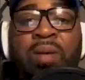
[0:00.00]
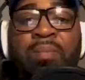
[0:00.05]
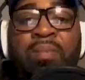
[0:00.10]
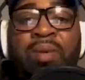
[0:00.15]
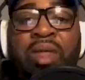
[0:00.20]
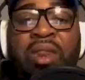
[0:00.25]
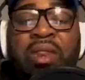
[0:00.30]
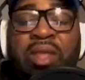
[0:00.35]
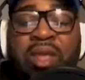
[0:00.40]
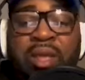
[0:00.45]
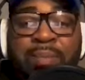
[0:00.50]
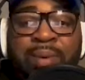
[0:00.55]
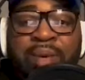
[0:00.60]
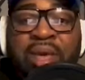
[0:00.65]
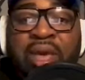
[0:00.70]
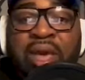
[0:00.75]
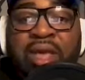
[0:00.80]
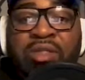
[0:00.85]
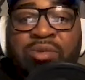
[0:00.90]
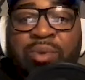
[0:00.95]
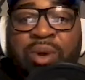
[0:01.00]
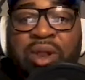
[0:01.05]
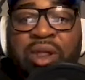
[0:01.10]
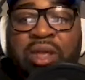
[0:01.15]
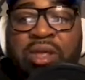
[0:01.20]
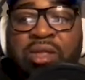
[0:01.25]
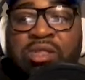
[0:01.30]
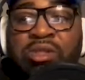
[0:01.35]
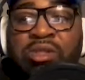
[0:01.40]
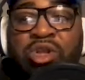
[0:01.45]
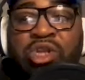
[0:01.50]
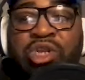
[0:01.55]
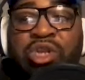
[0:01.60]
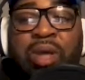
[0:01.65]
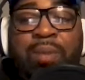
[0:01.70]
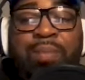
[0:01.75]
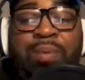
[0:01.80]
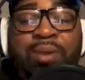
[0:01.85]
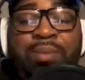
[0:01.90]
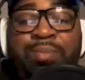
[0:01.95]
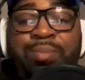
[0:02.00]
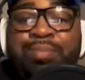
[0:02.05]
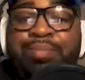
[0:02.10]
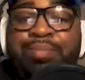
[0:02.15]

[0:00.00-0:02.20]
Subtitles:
getting the EPKs ready and start shopping them.